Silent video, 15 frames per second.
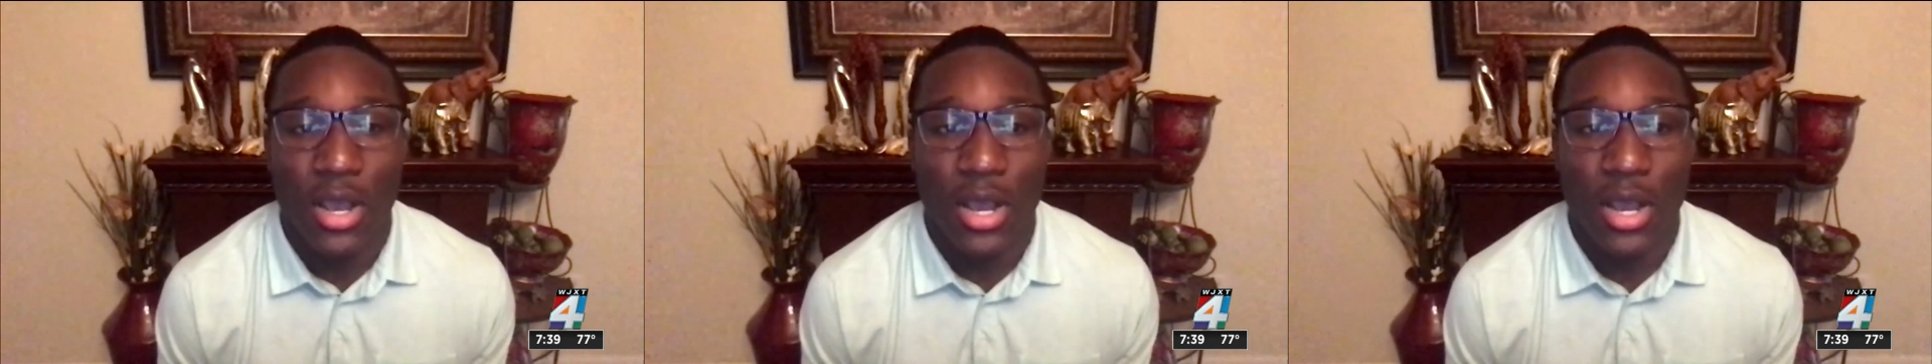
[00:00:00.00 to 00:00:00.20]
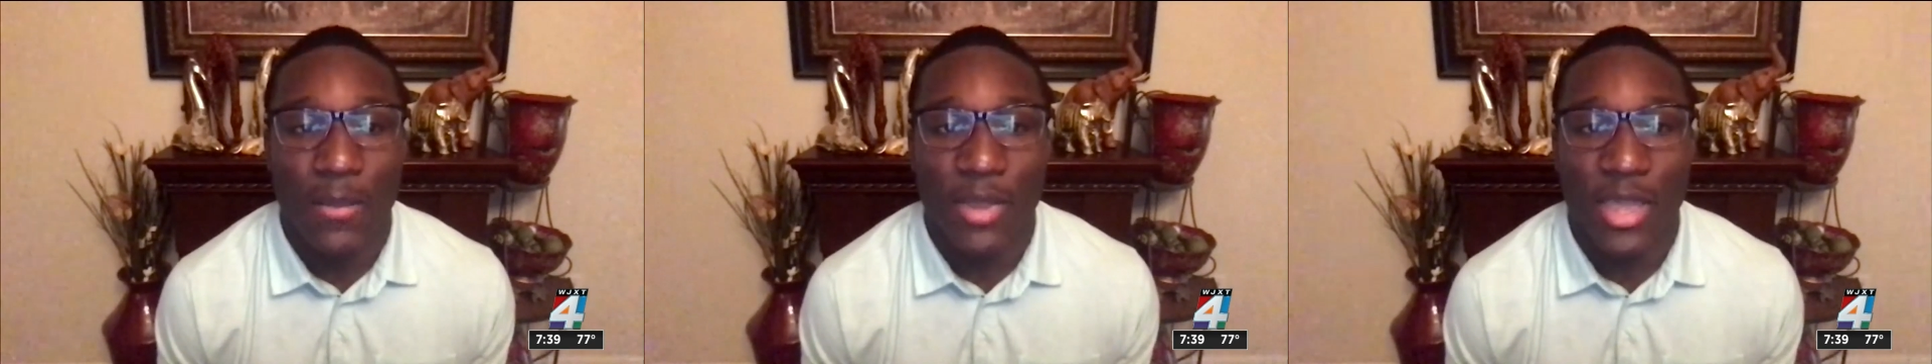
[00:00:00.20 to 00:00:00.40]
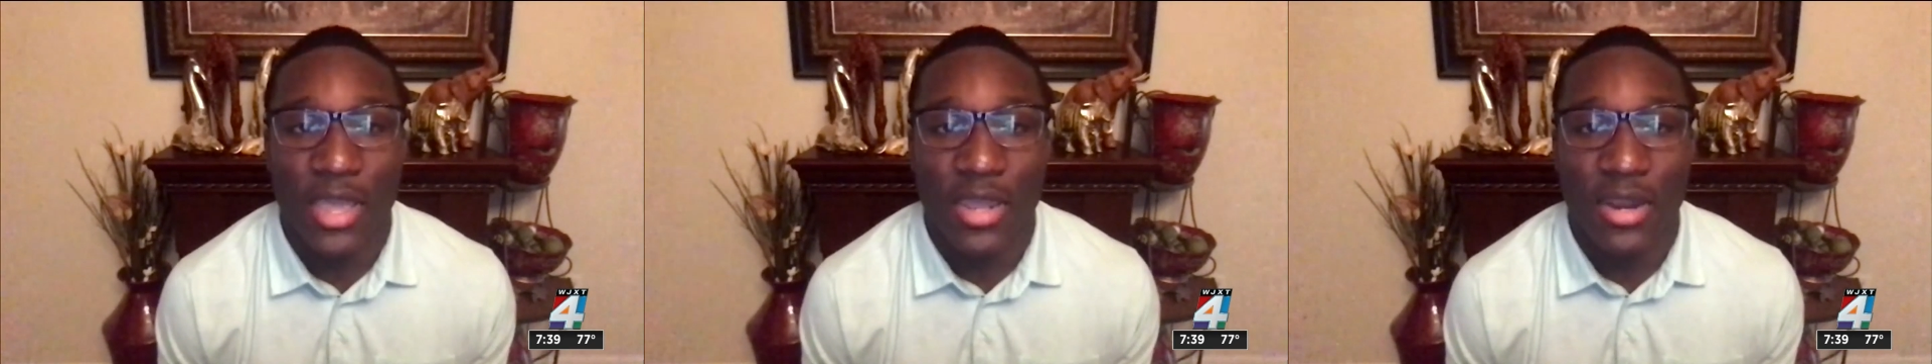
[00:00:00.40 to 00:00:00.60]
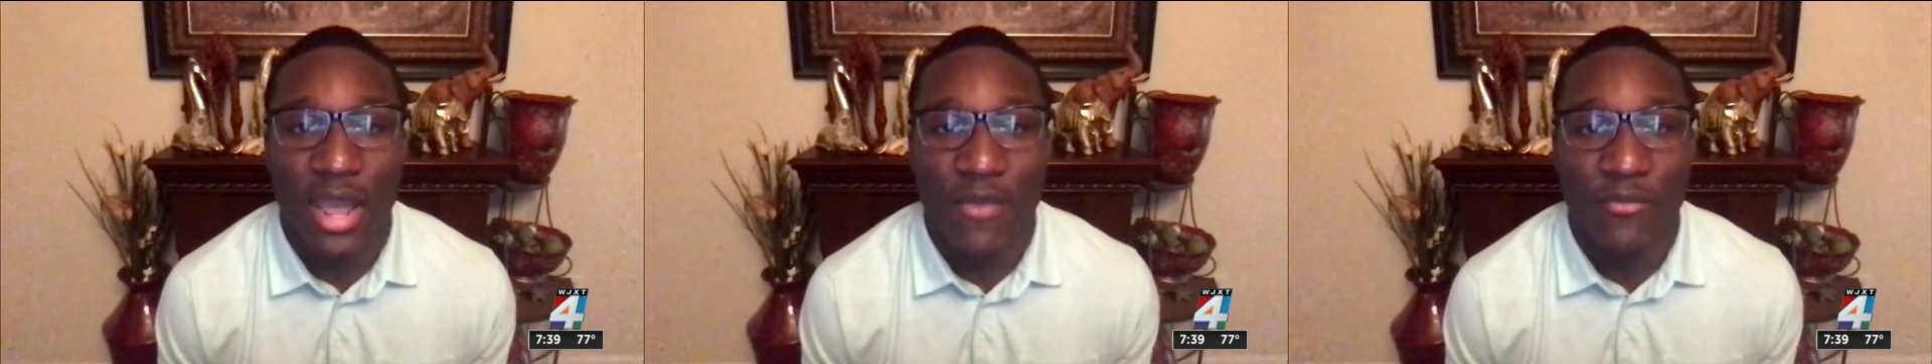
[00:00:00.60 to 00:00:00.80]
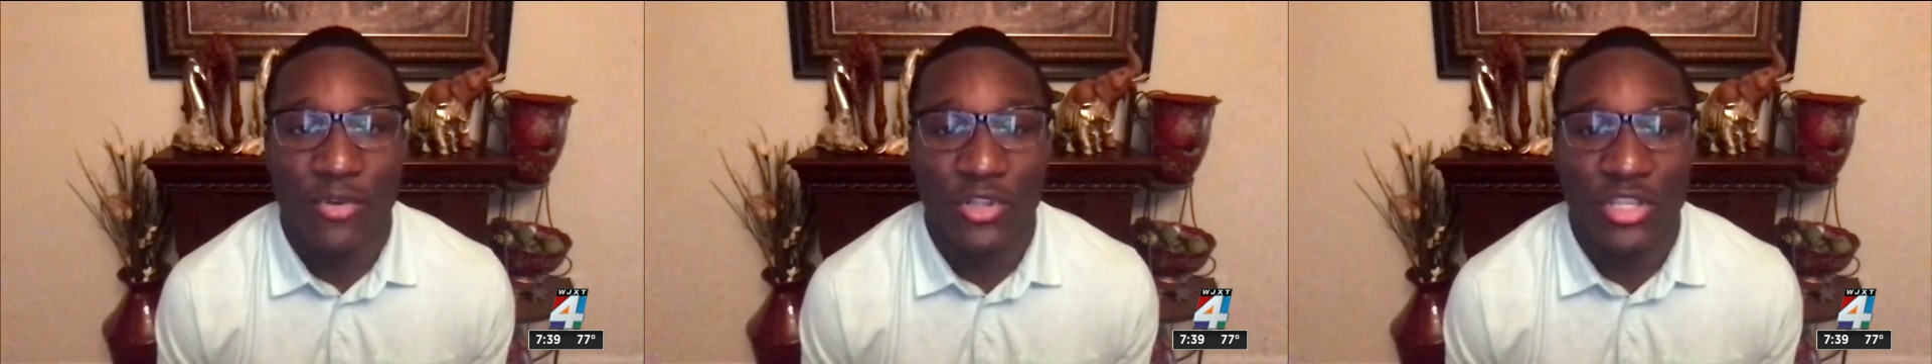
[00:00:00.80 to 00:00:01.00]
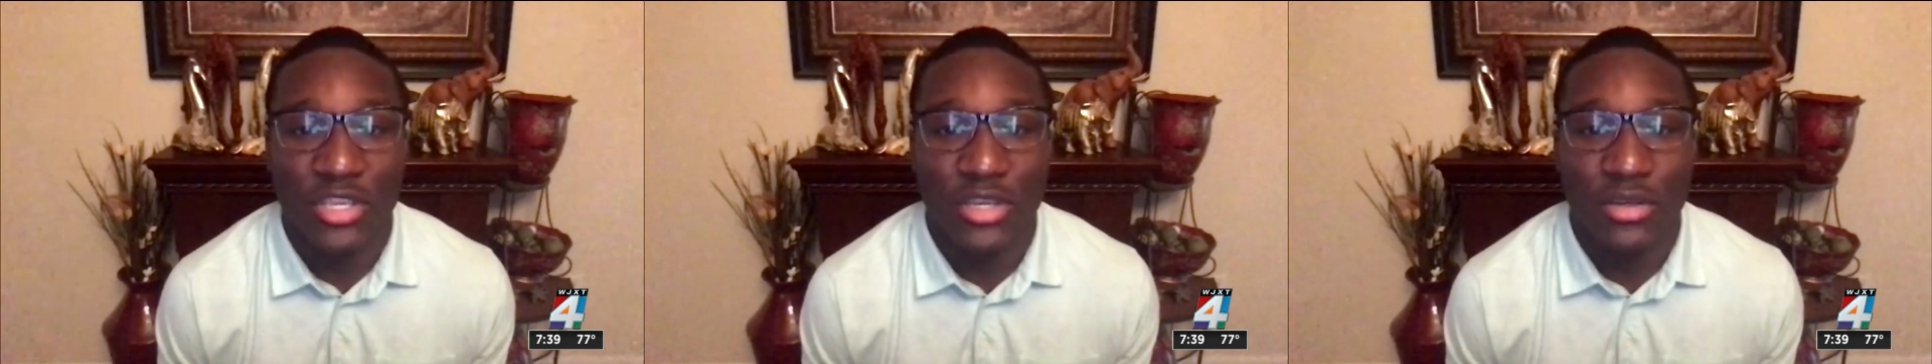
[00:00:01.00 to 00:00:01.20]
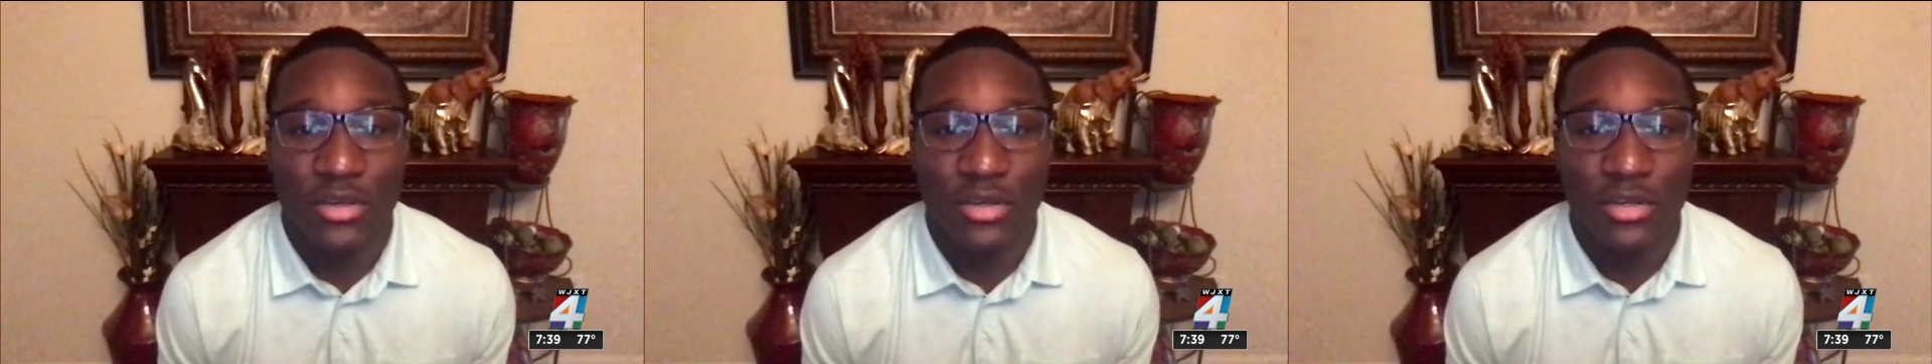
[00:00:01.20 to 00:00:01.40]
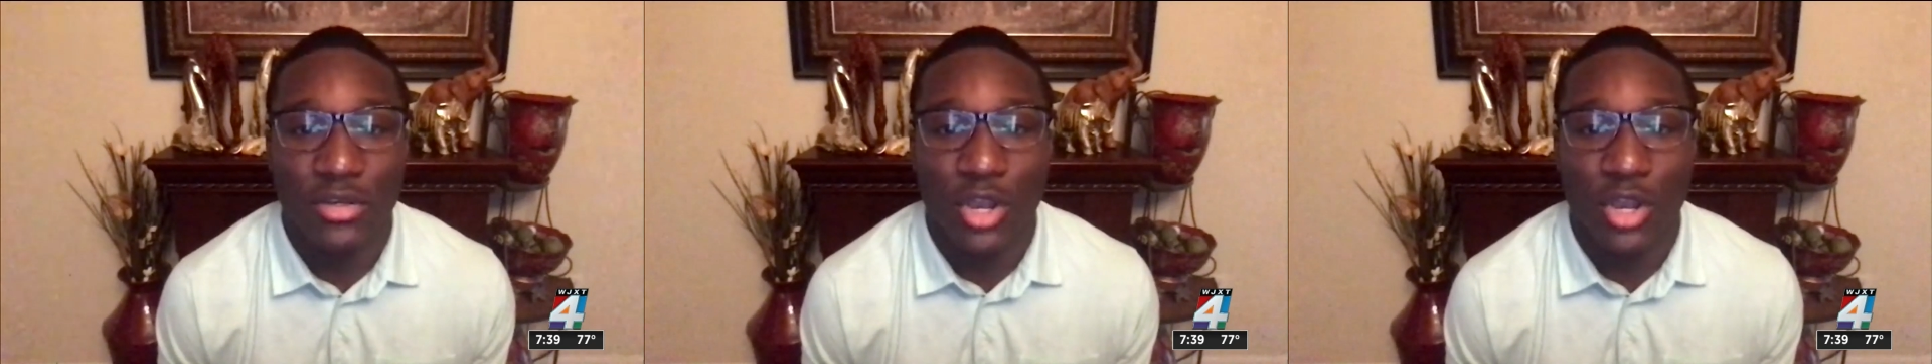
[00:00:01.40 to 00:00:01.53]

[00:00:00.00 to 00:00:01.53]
um, and I've really,